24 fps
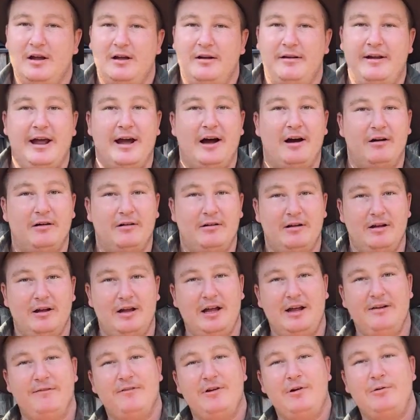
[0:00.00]
Now
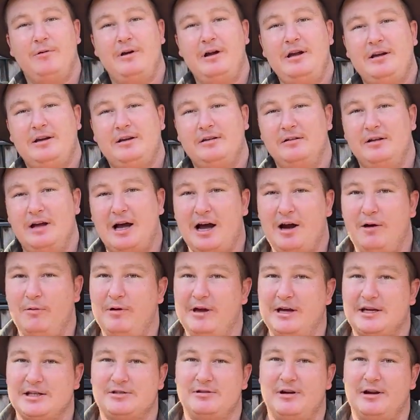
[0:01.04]
every week uh, we
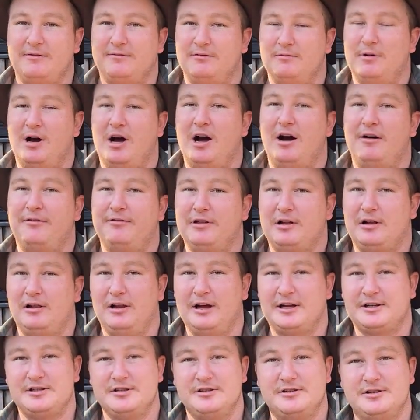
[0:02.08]
extract from half the
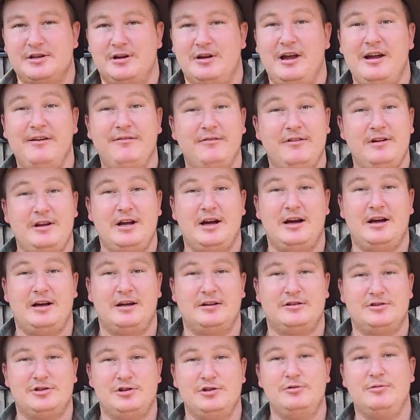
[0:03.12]
collection so every
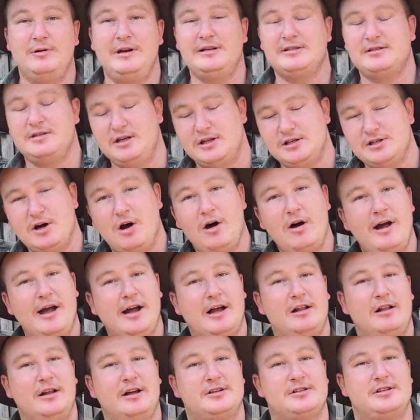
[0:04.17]
two weeks the entire
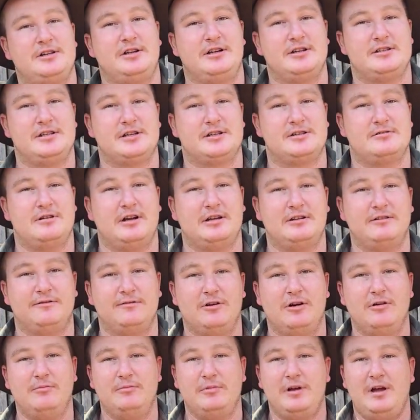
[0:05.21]
collection gets extracted
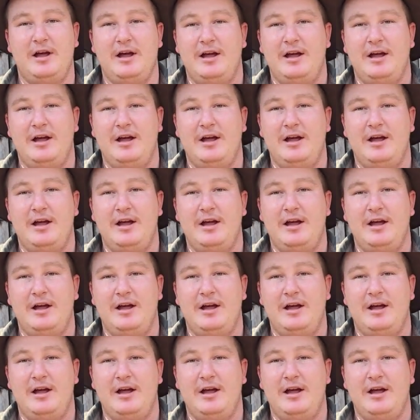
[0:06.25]
from